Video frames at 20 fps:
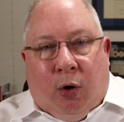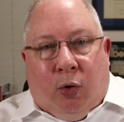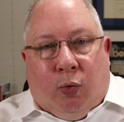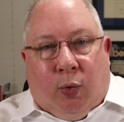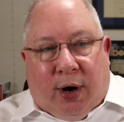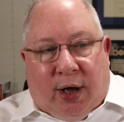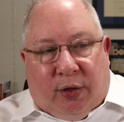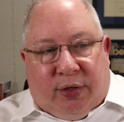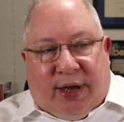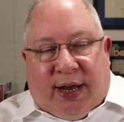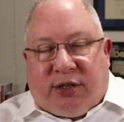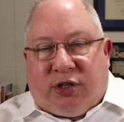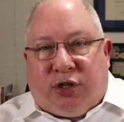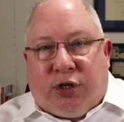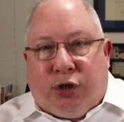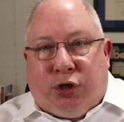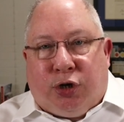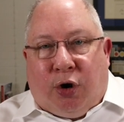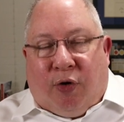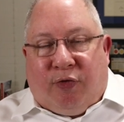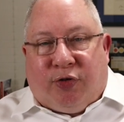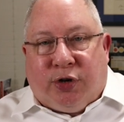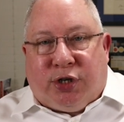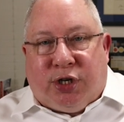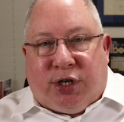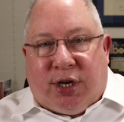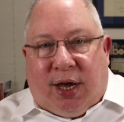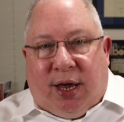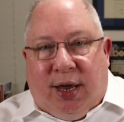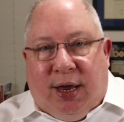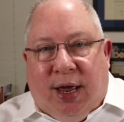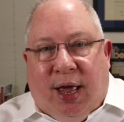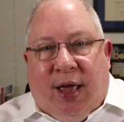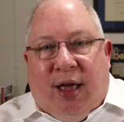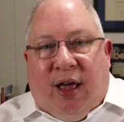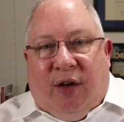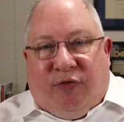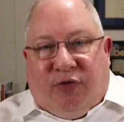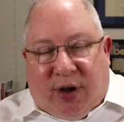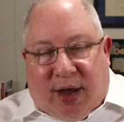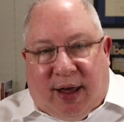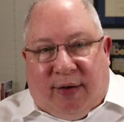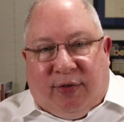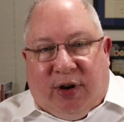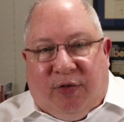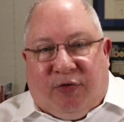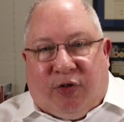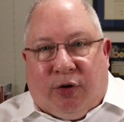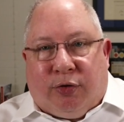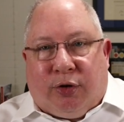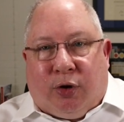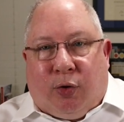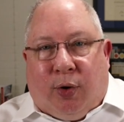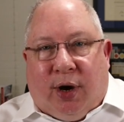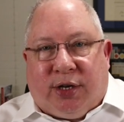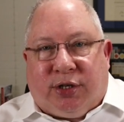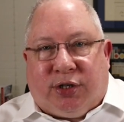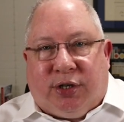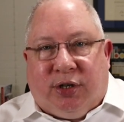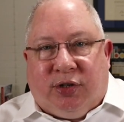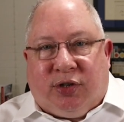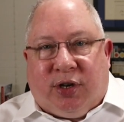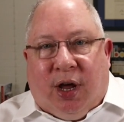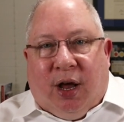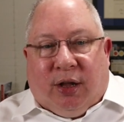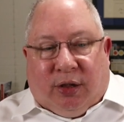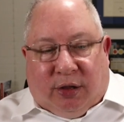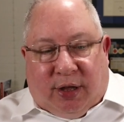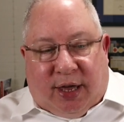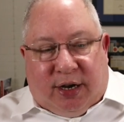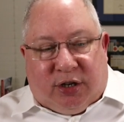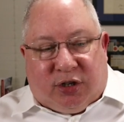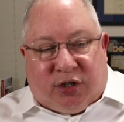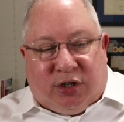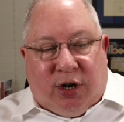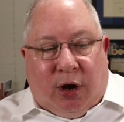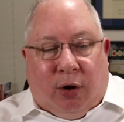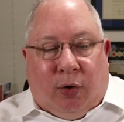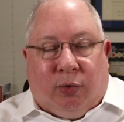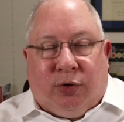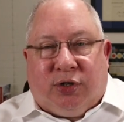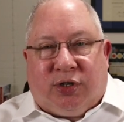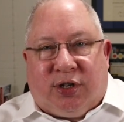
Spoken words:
Well, that's the show for today. If you have any further questions, let us know.